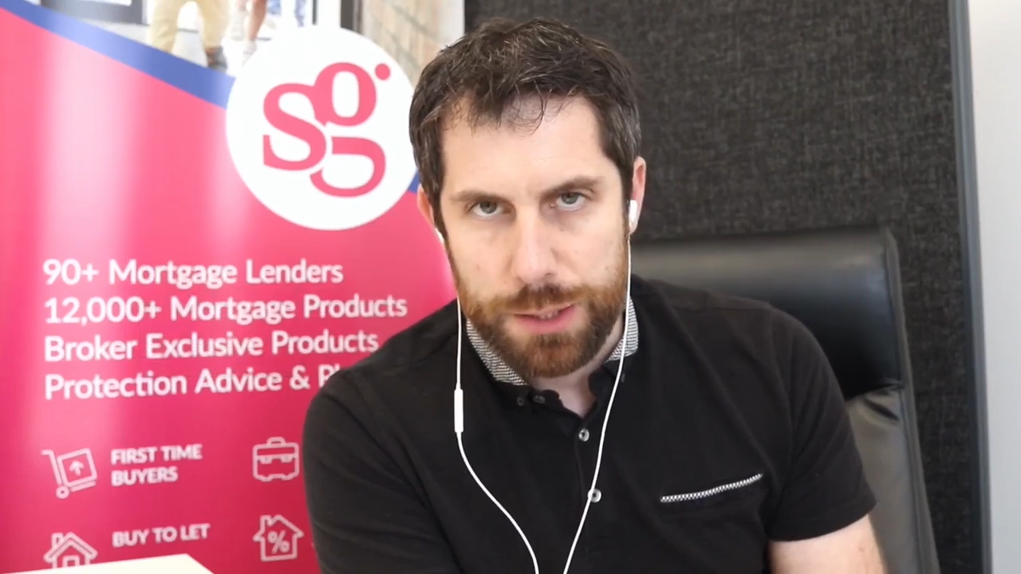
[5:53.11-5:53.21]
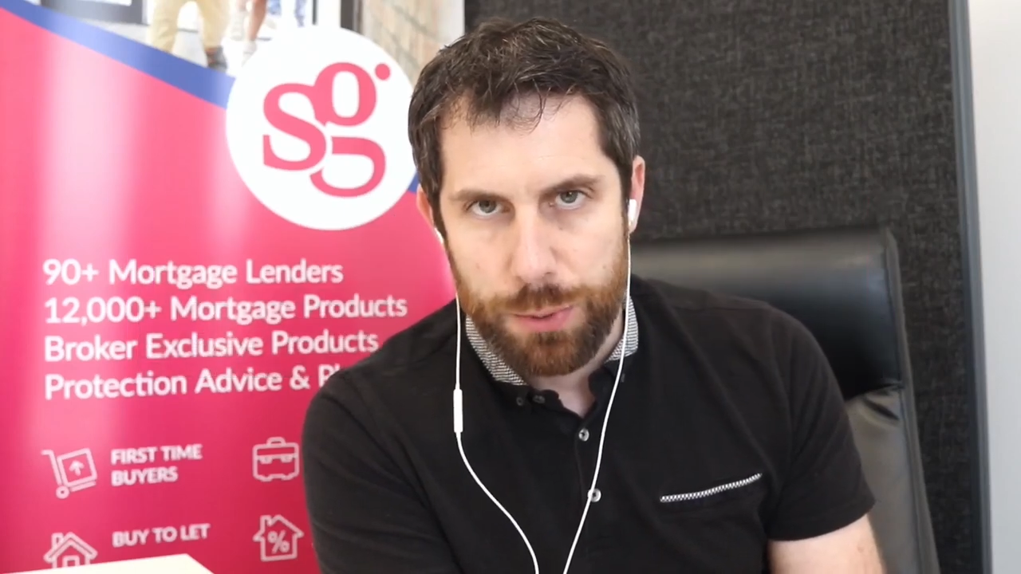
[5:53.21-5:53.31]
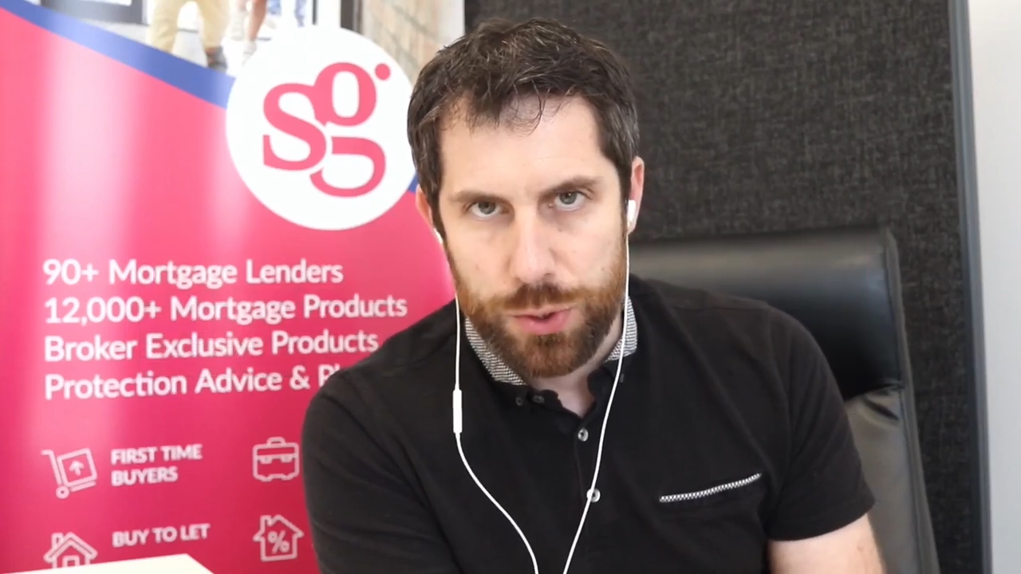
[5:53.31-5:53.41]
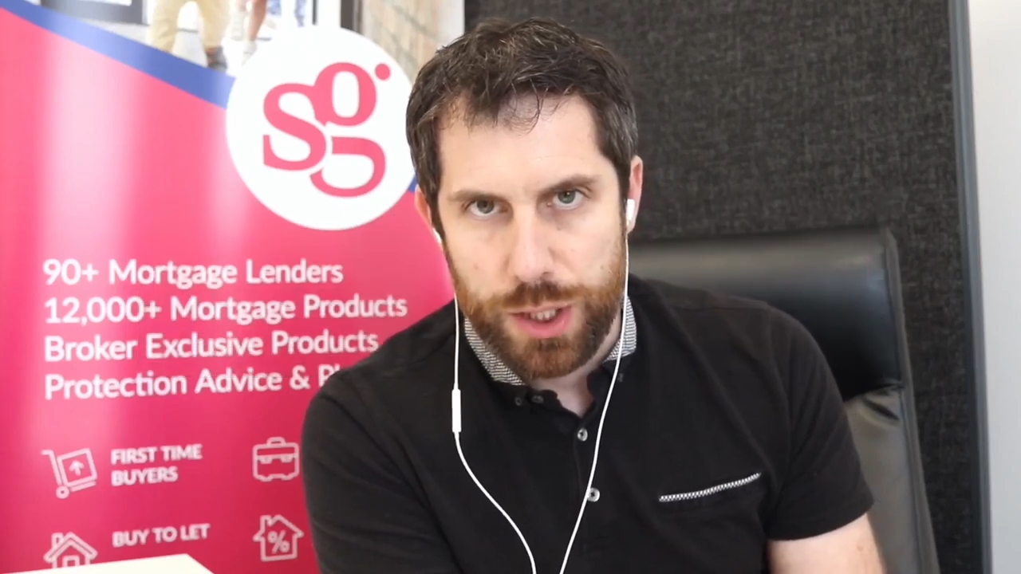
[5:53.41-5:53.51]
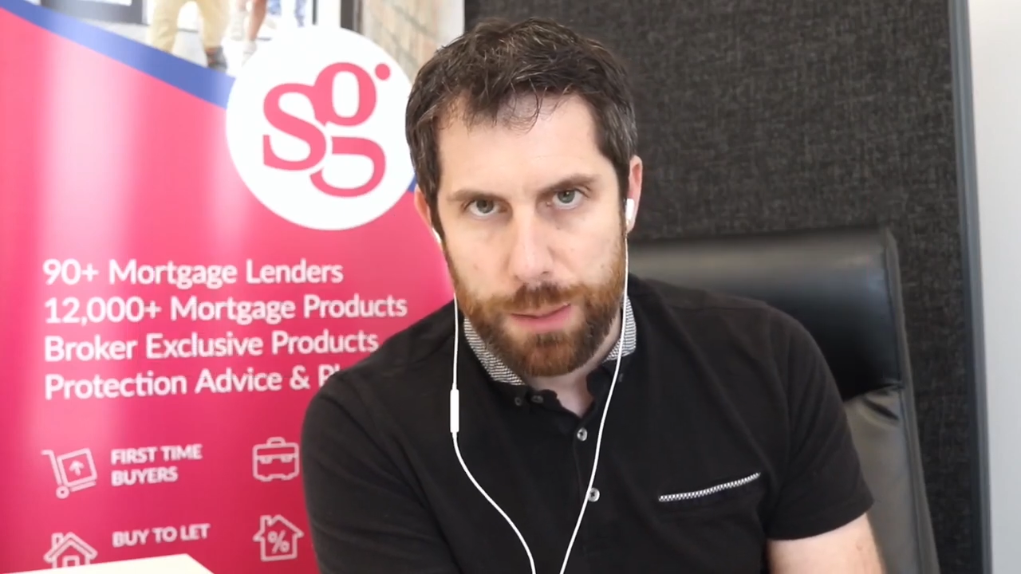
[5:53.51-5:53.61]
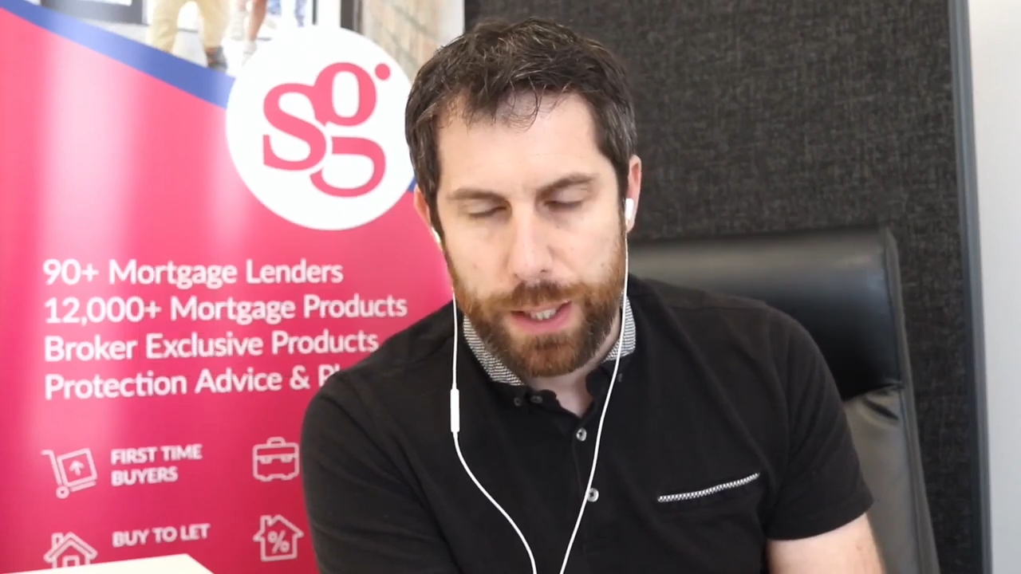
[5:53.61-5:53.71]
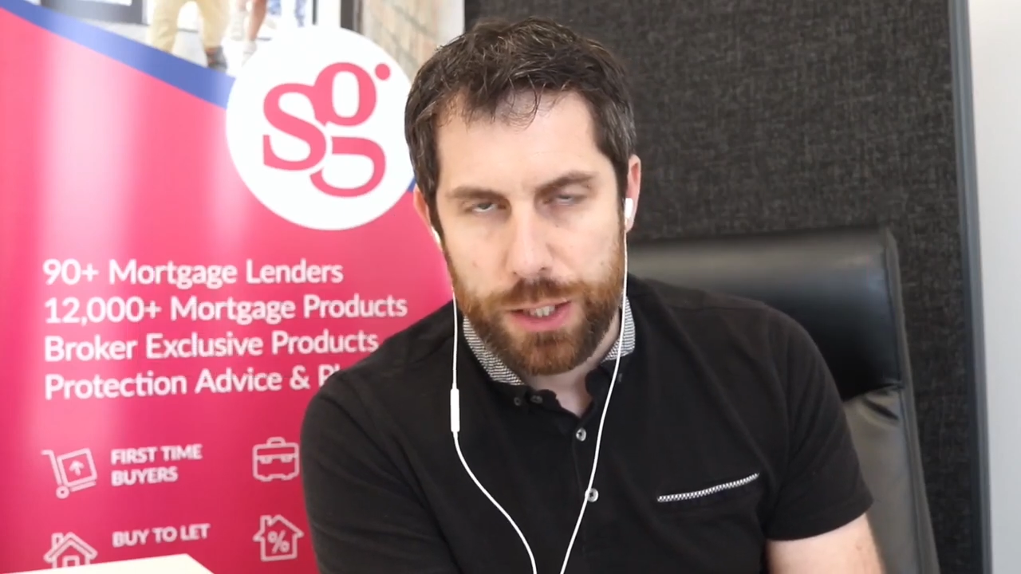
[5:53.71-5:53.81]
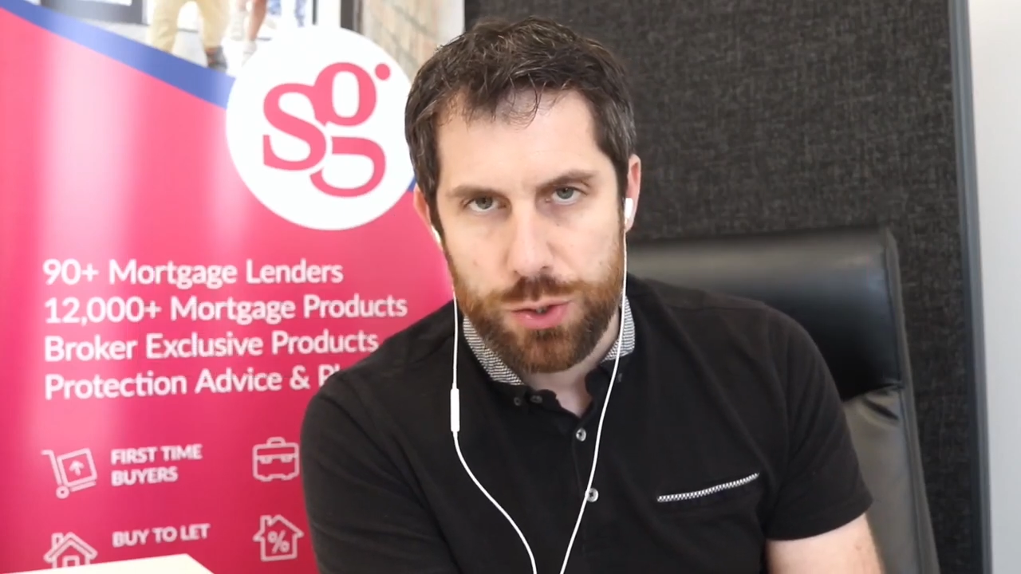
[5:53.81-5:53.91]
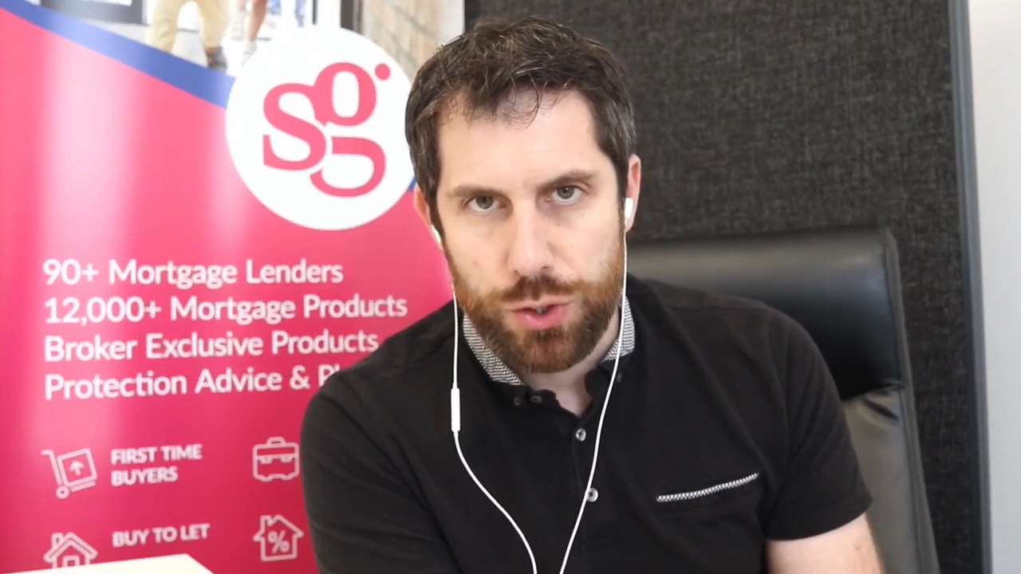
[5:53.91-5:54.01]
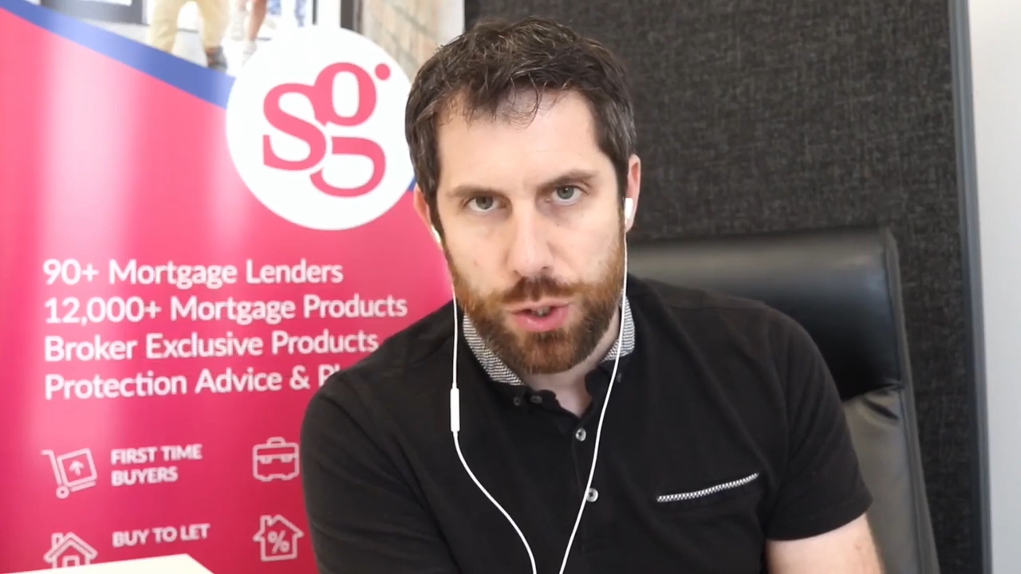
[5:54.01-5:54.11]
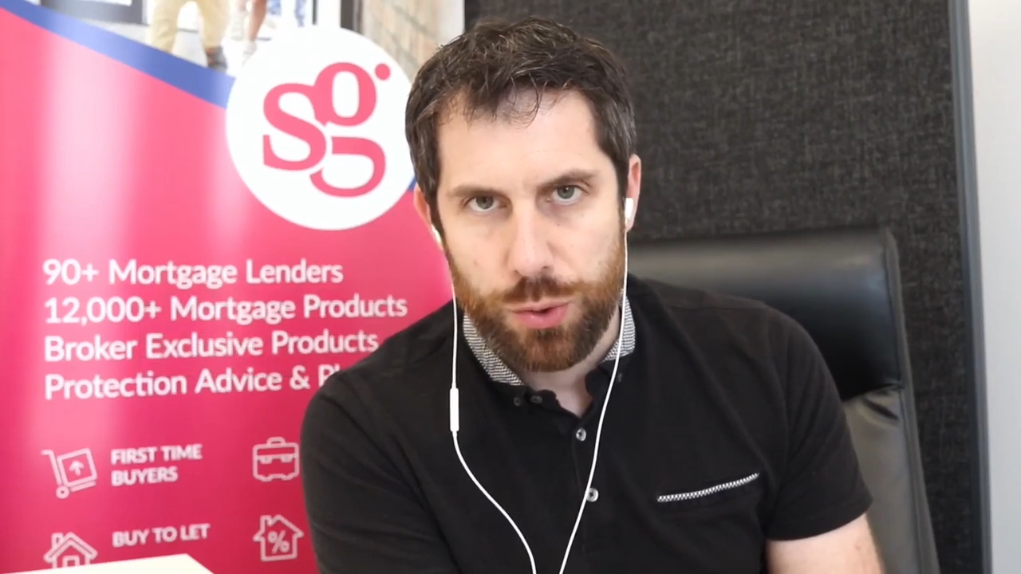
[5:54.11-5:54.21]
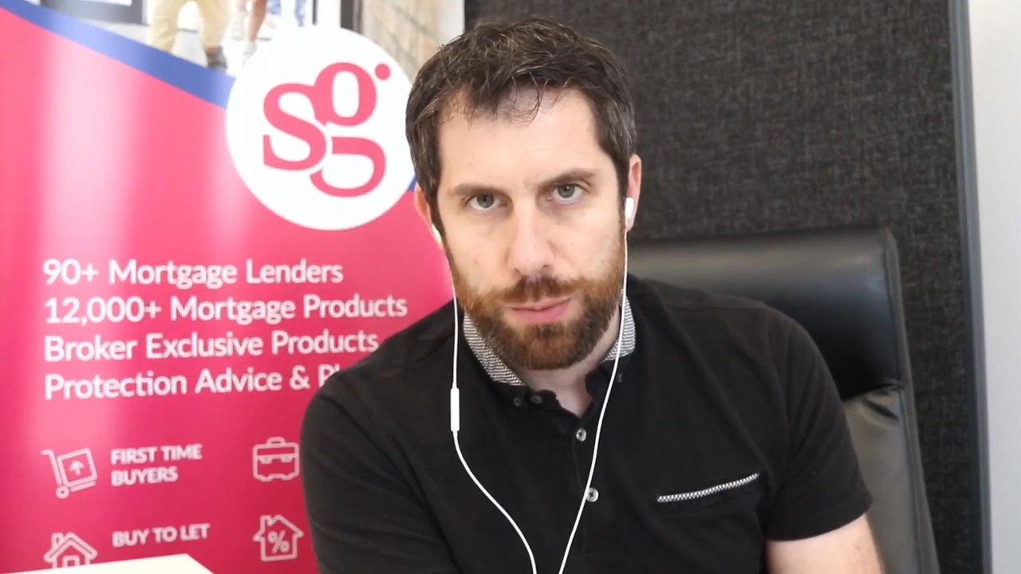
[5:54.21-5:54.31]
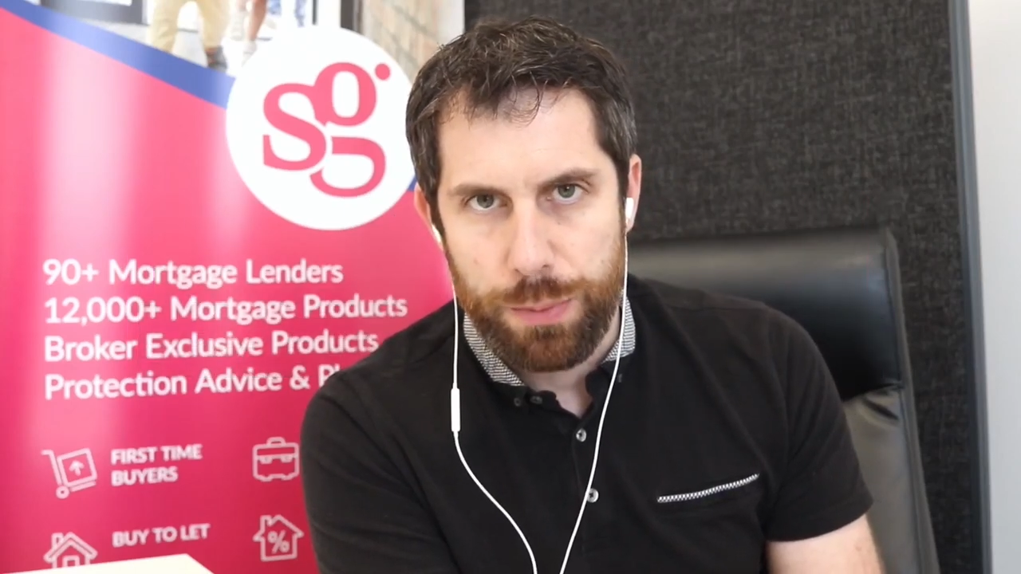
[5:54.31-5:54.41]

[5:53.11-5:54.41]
I suppose it depends on your own